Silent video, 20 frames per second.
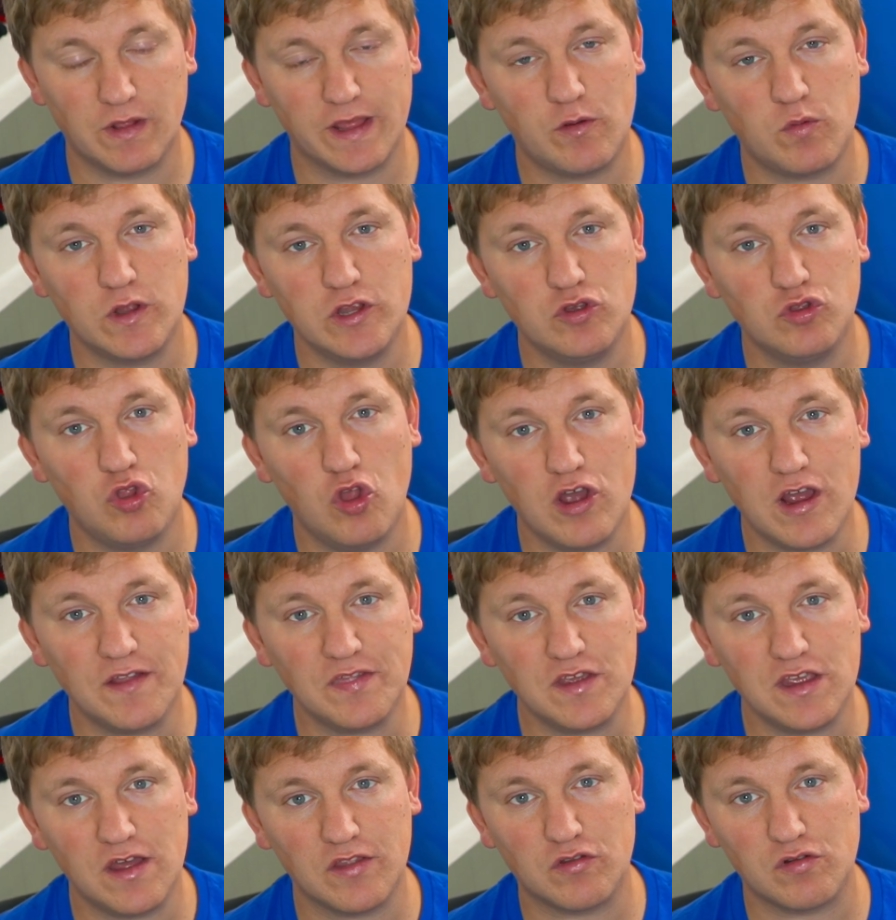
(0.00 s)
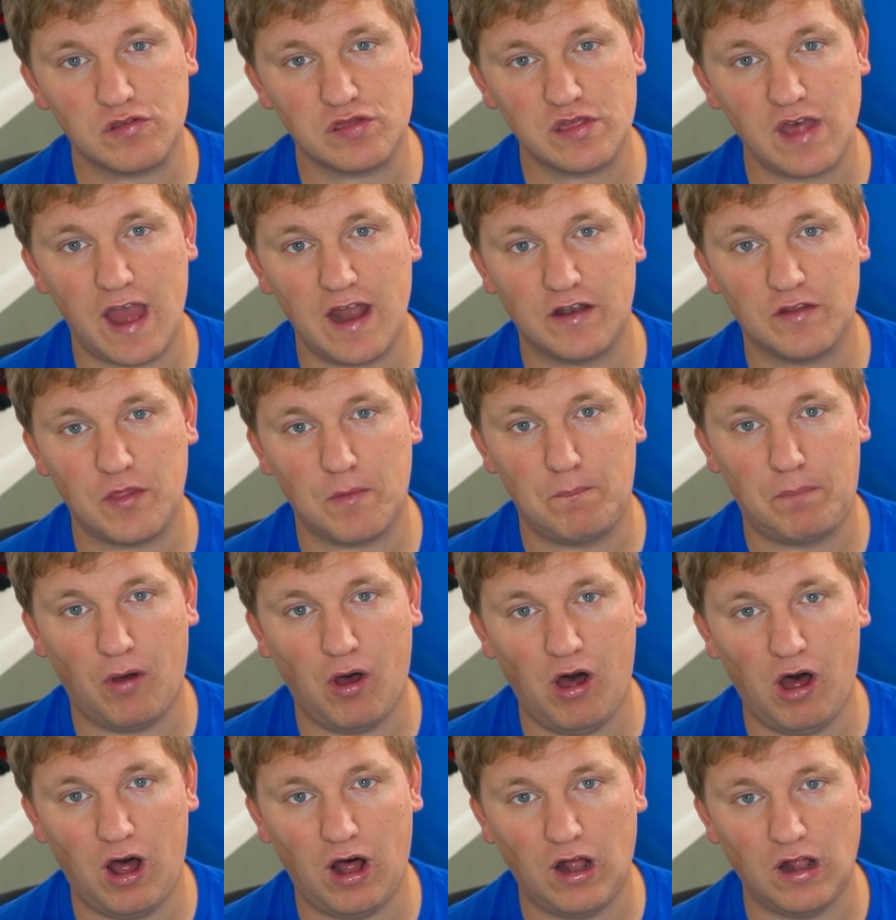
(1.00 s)
Like, when you look at the other side of the
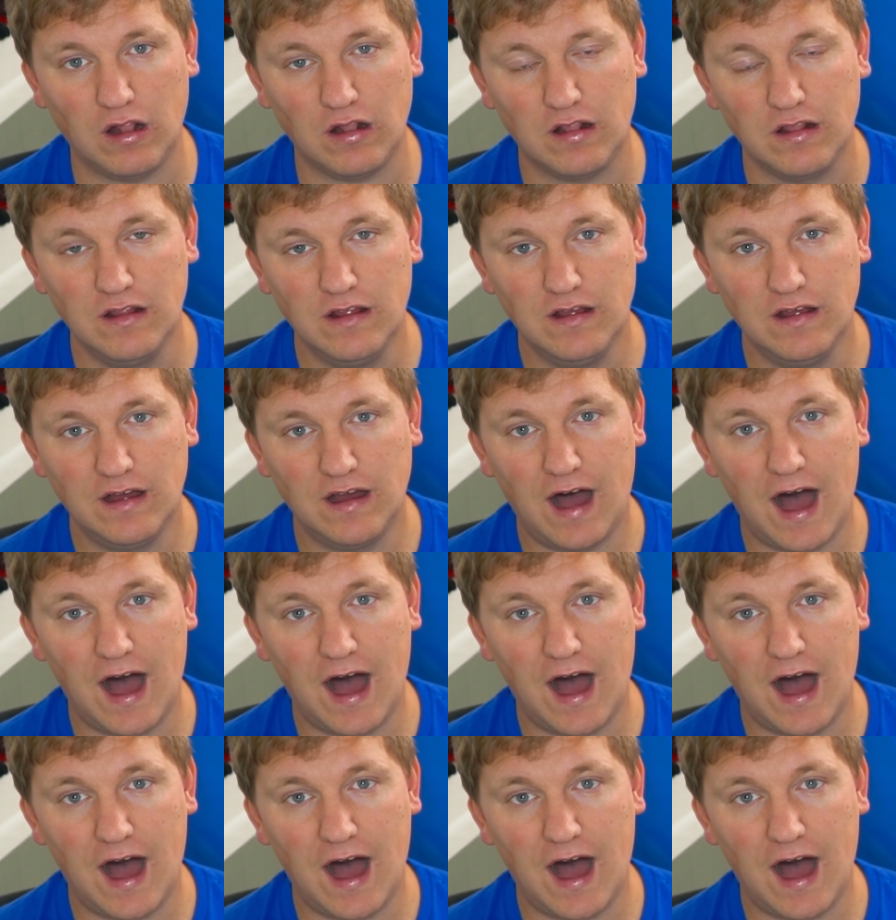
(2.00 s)
ball,